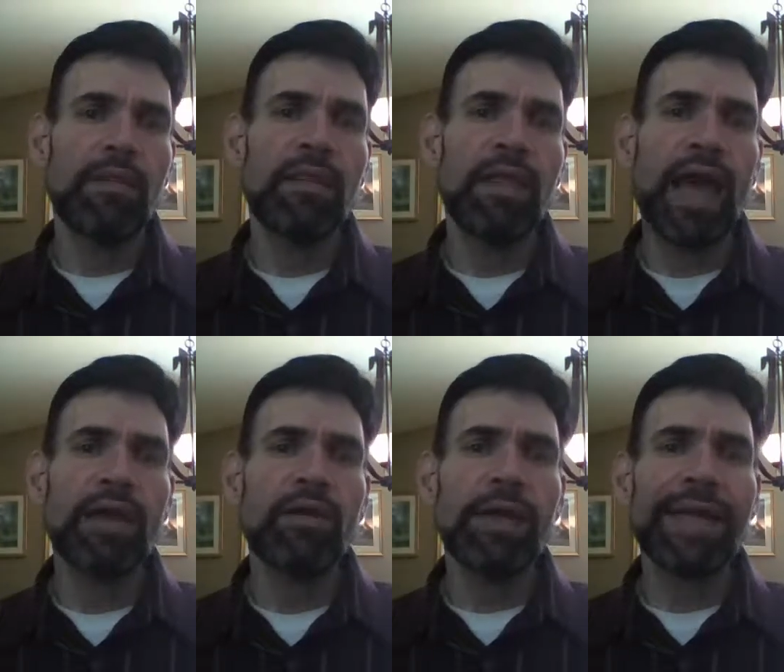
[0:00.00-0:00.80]

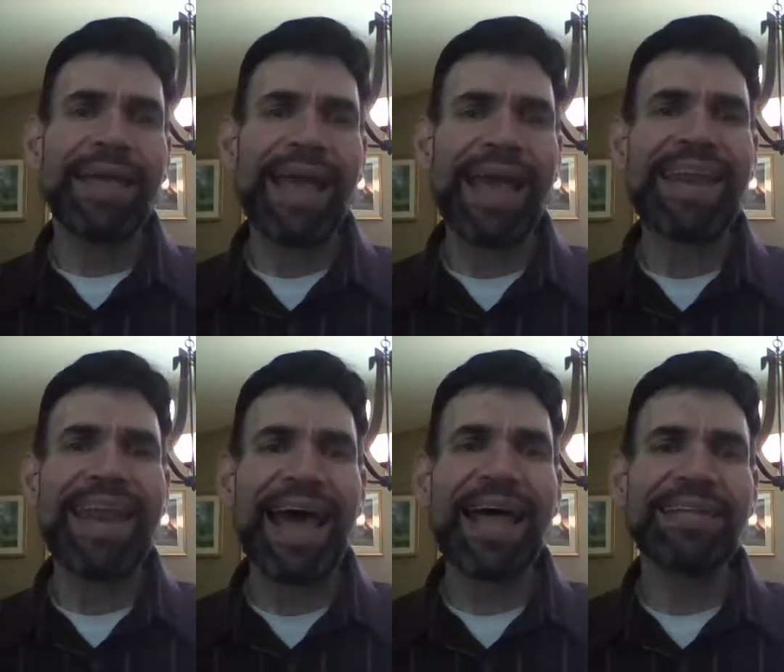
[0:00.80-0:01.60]
that
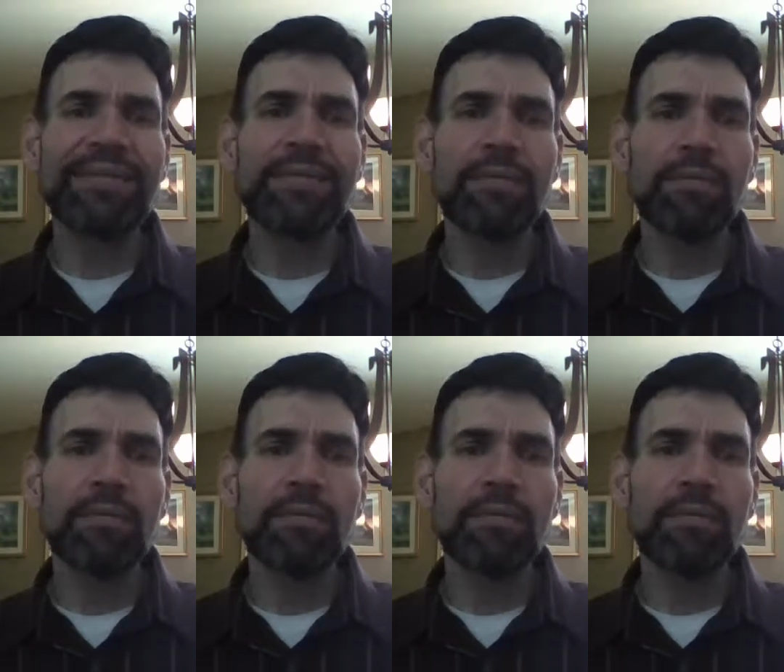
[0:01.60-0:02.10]
cannot